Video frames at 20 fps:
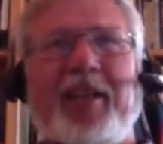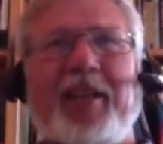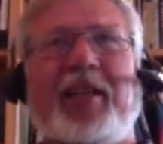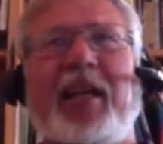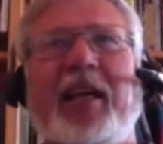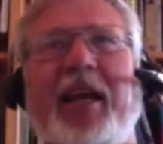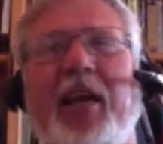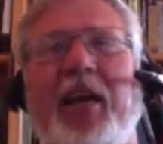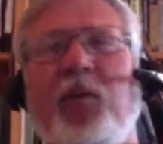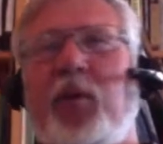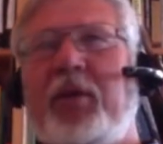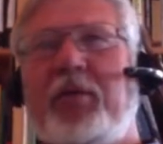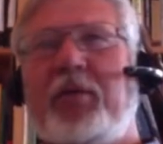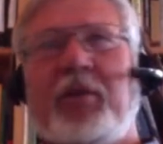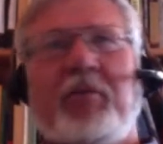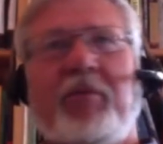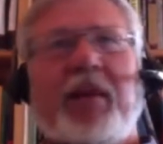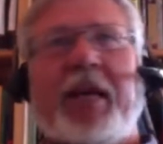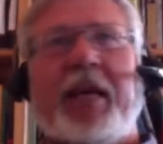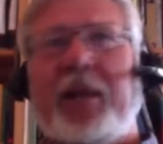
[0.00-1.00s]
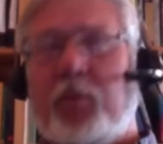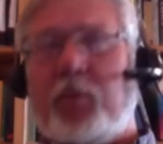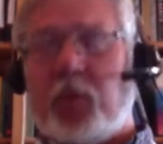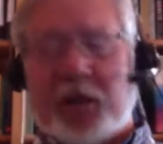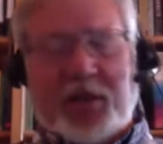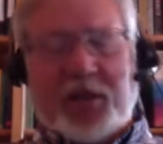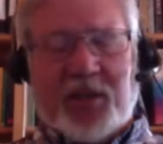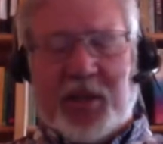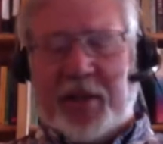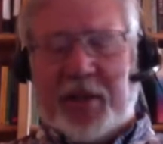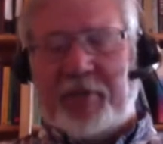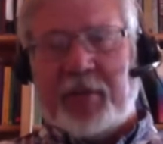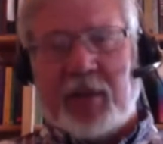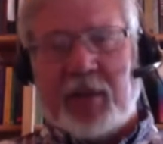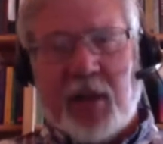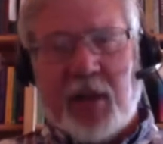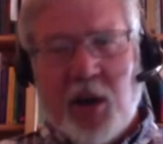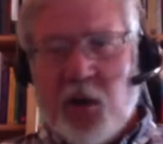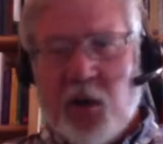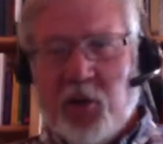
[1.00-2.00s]
and we've invaded, what,
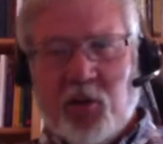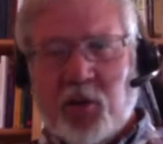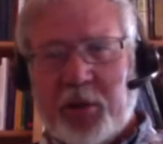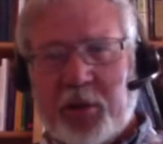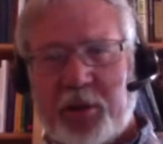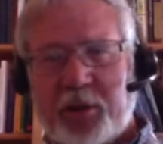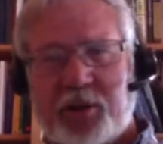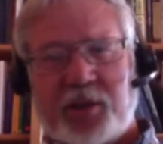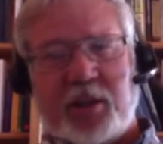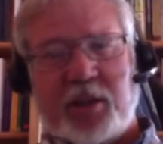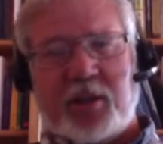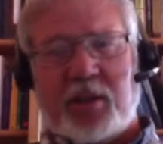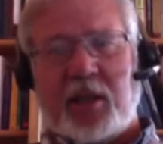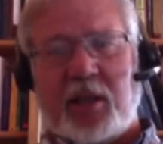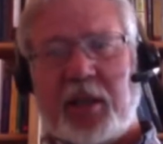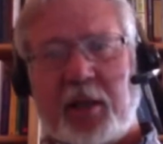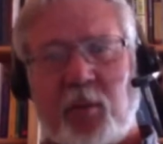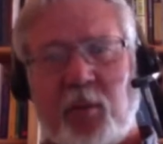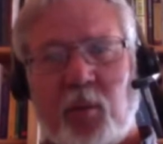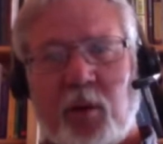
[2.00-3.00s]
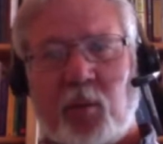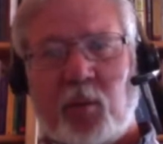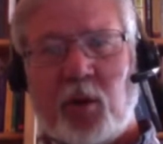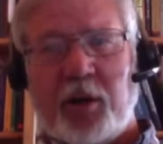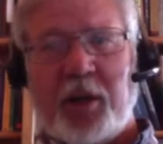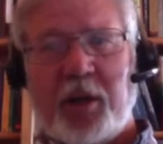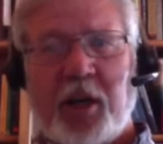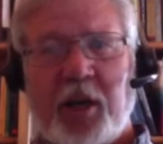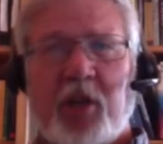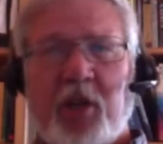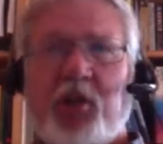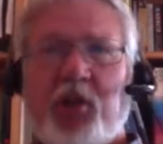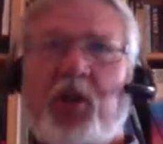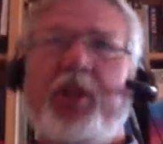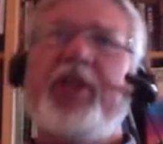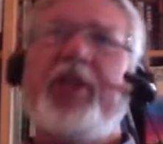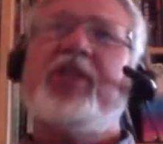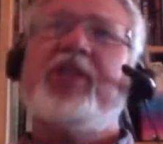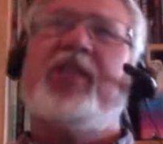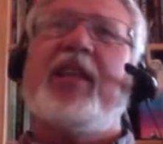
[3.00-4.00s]
seven countries since 911. So
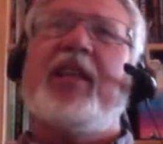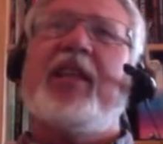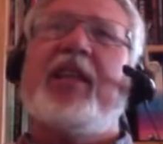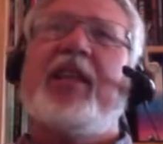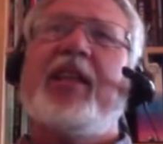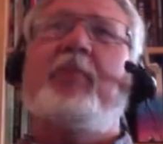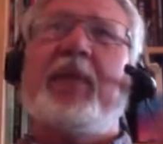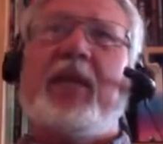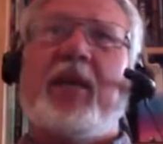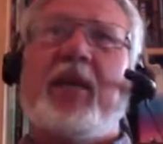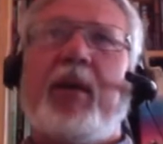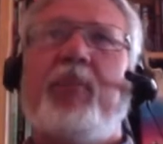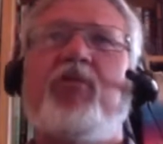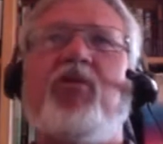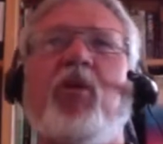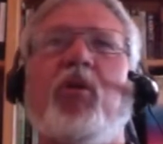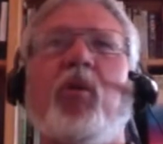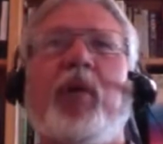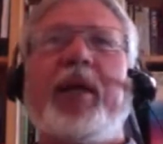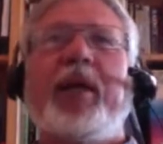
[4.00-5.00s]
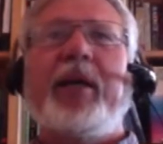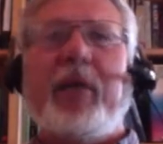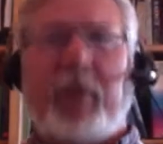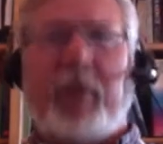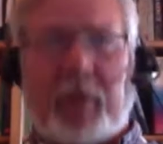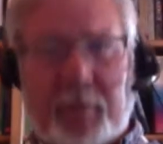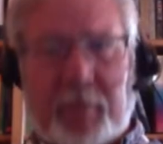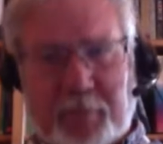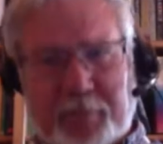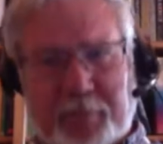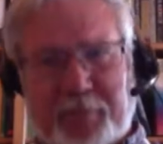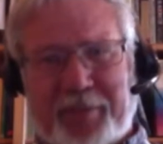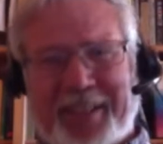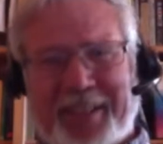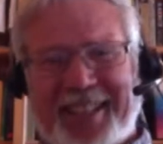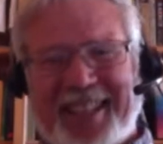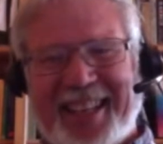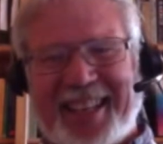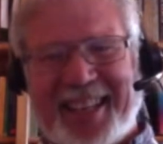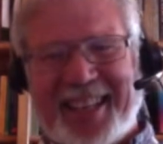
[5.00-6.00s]
this then becomes the real
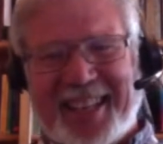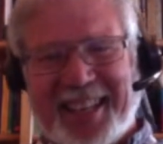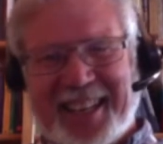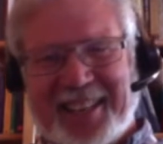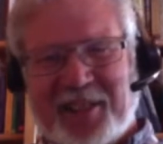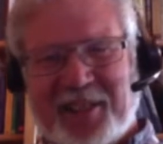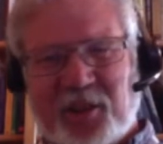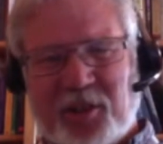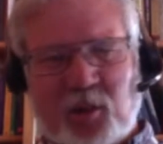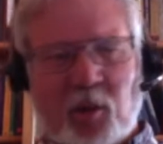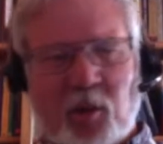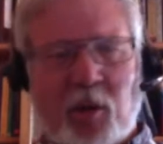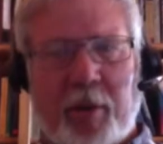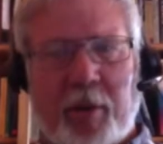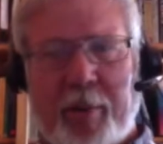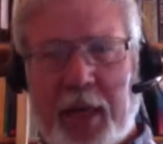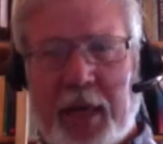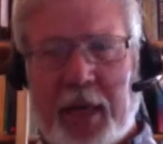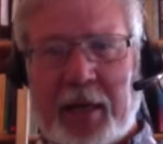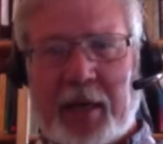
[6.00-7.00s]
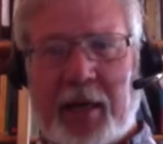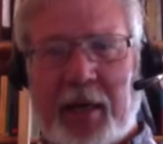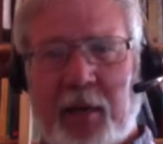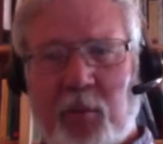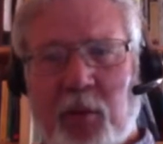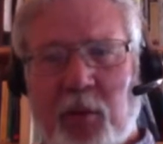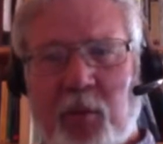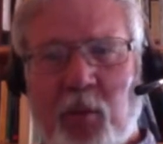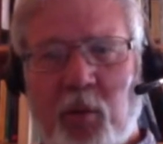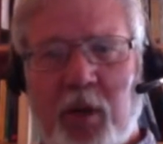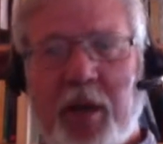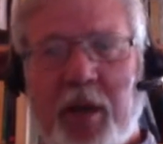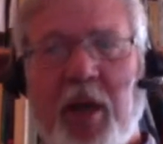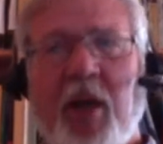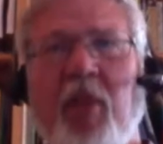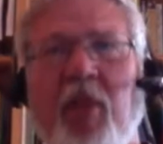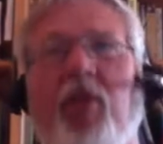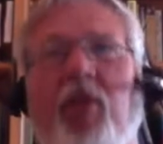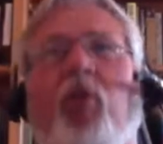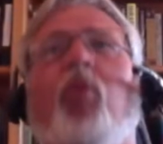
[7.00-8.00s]
uh, story right. behind 911.
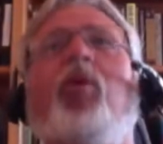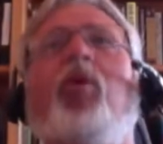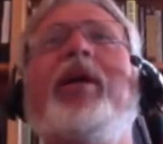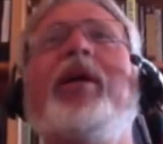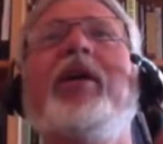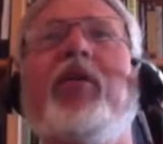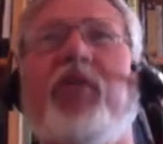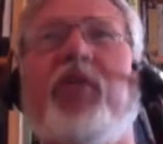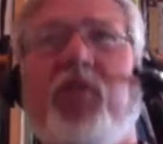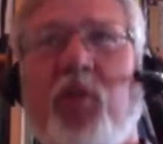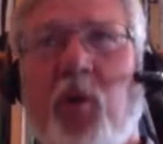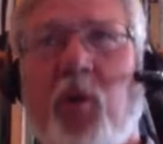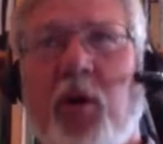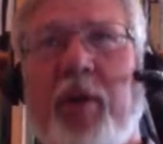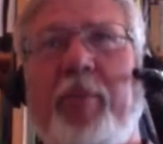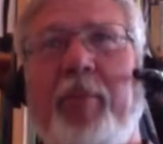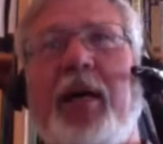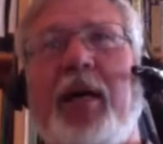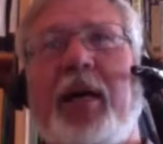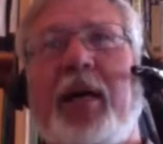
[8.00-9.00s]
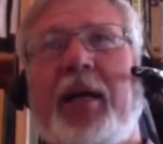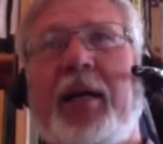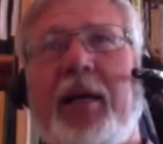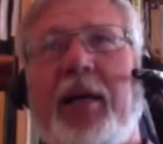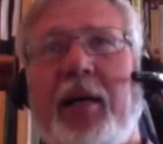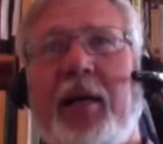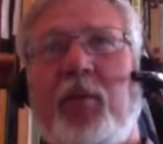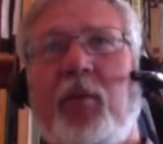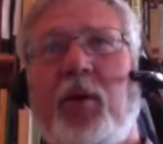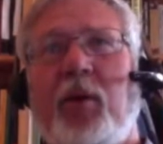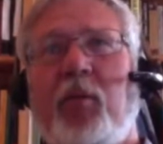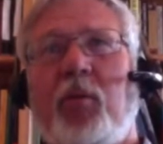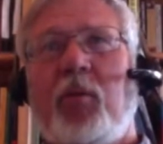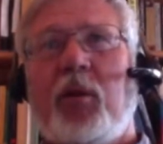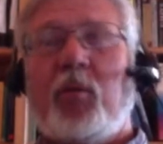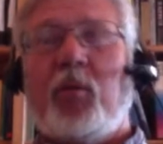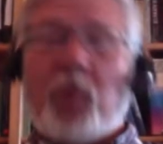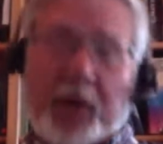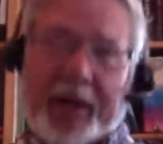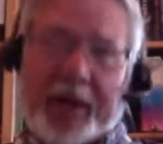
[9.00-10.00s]
The real story behind
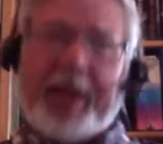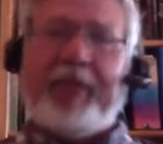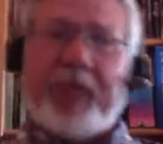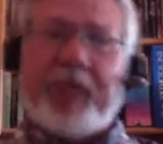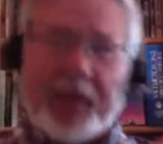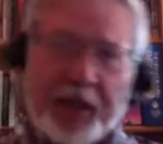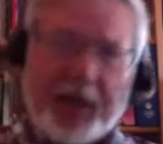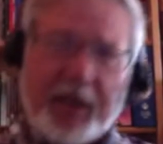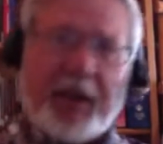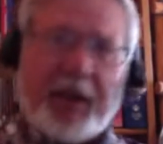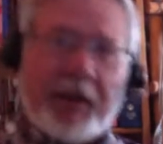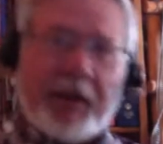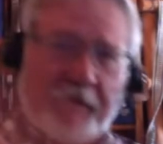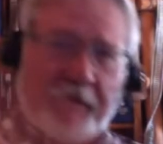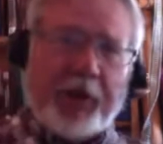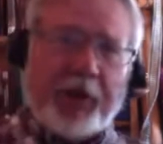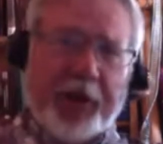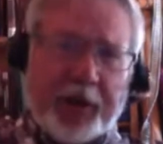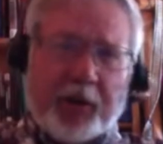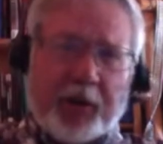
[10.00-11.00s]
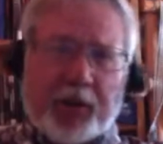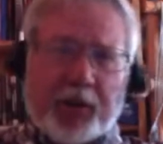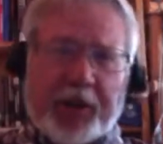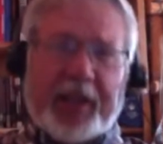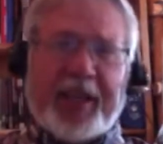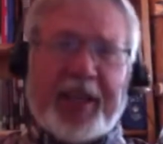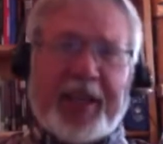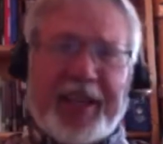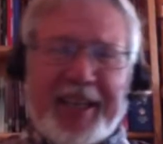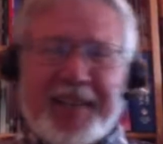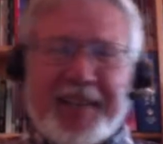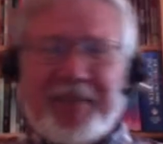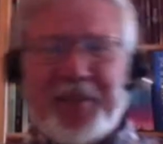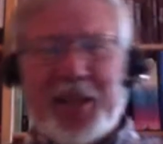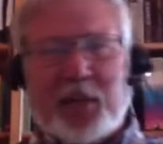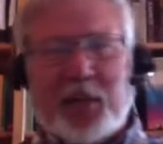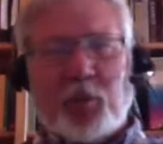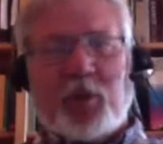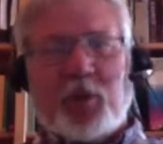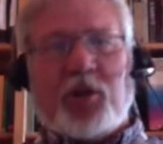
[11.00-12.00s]
911, we're given the cover, you know, yeah, that, the,
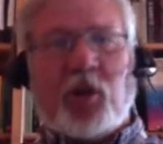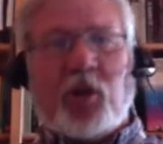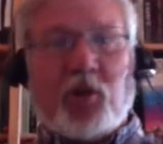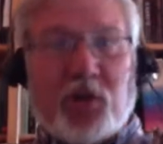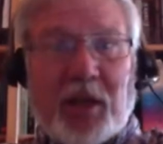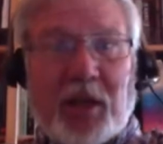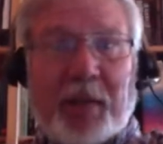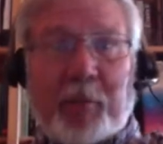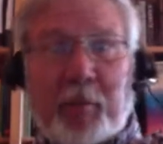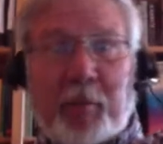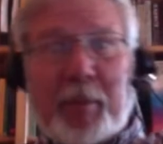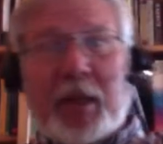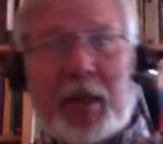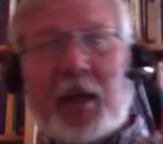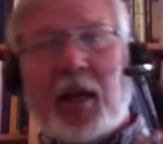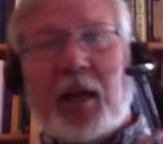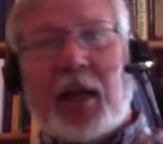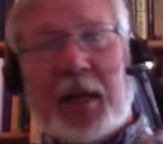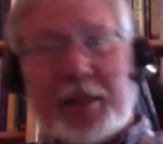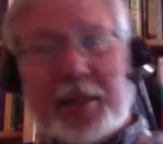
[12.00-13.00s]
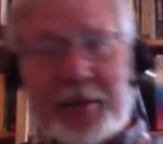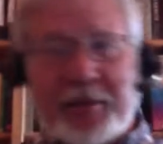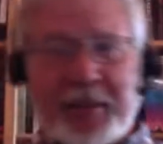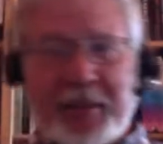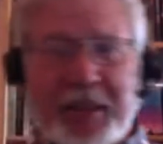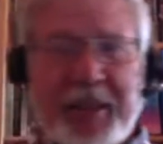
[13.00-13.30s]
that it was Osama bin Laden